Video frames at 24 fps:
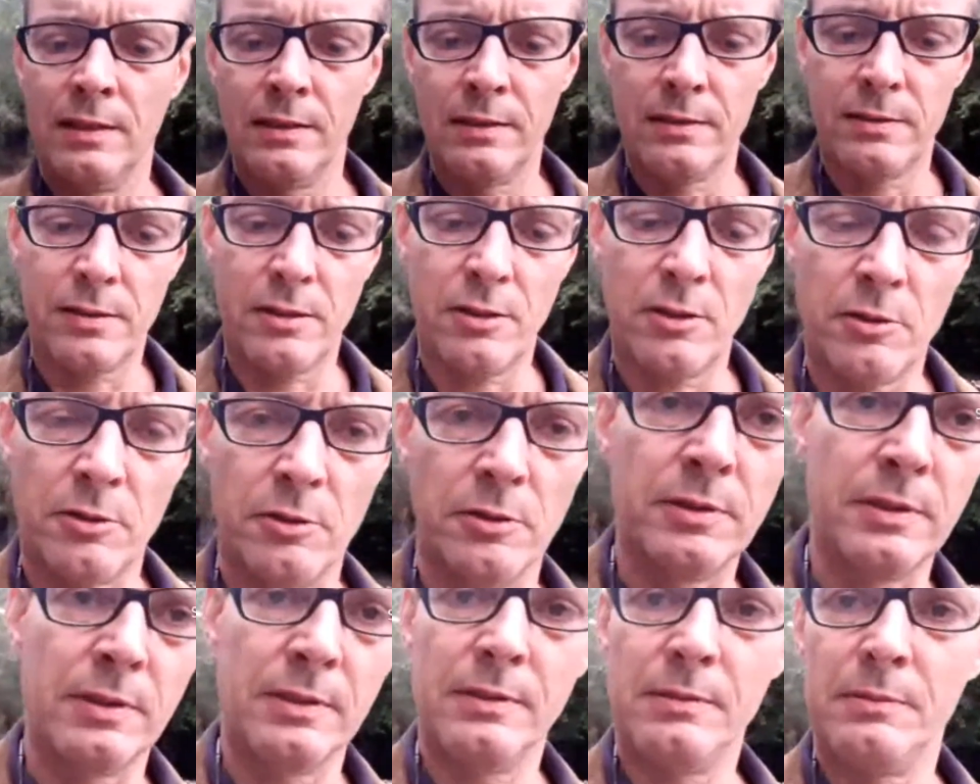So,
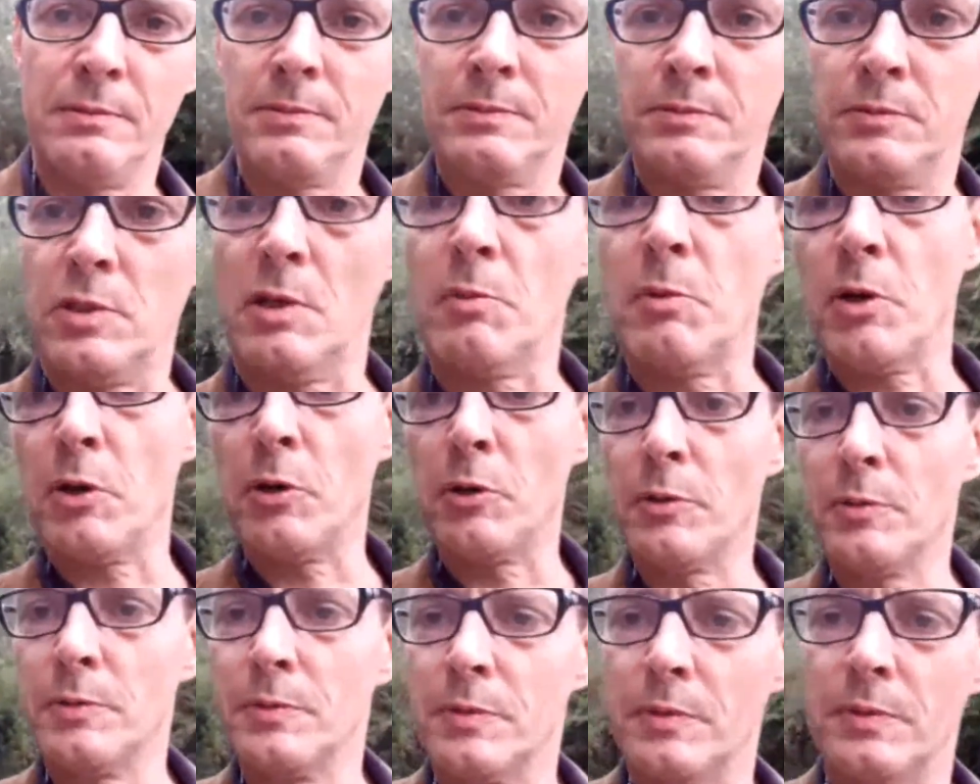Tomo,
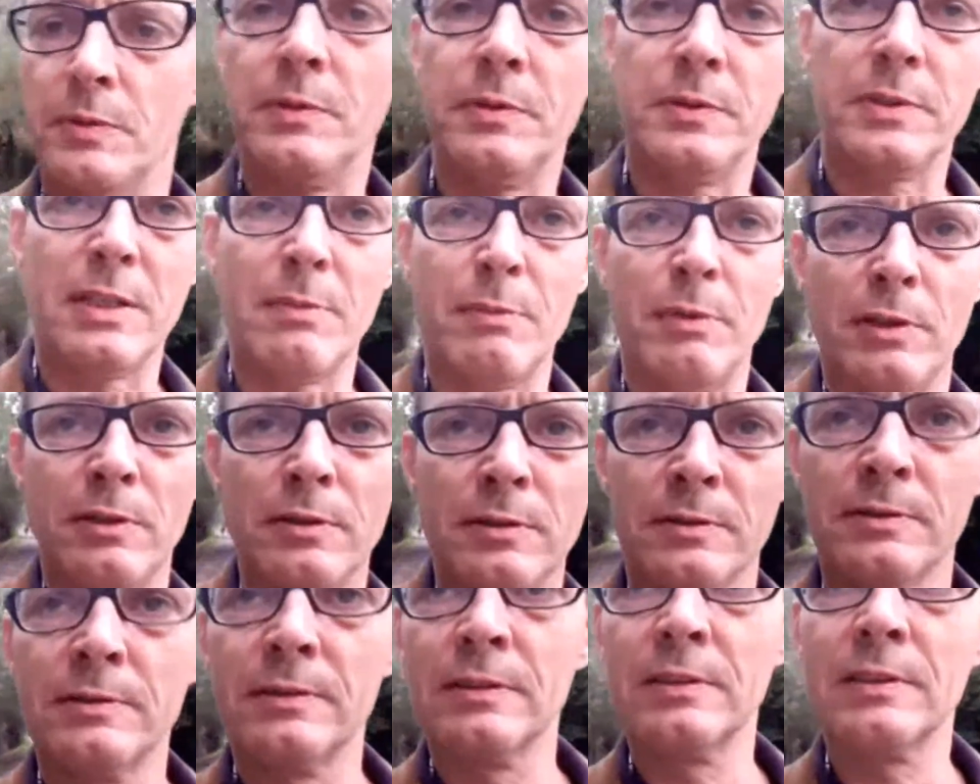Dibble,
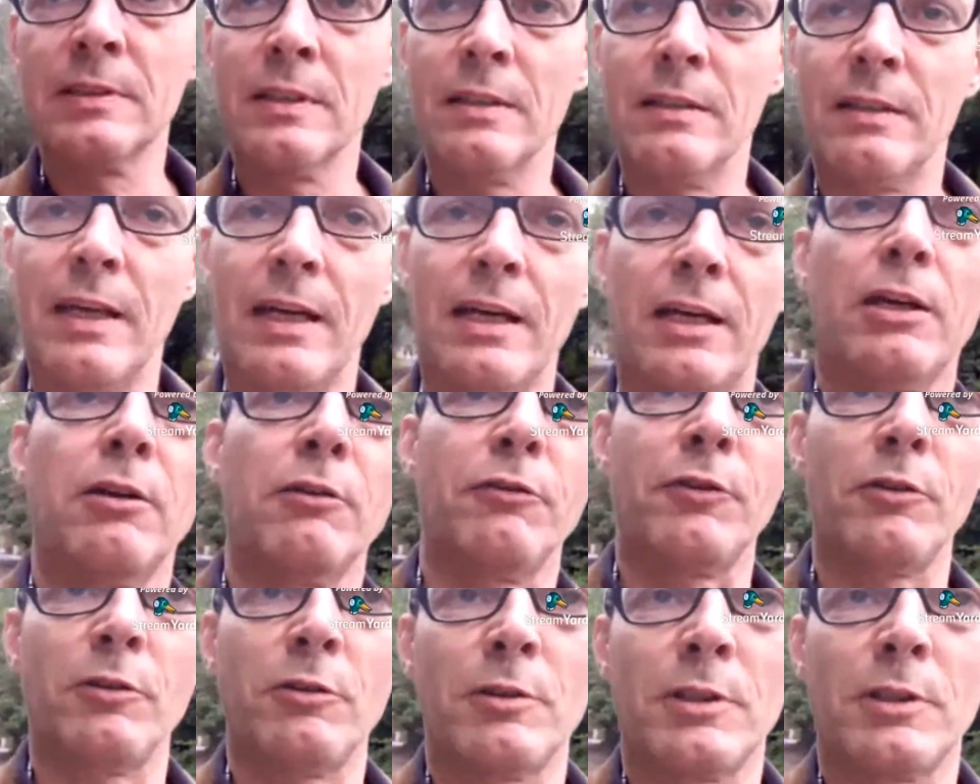thank you for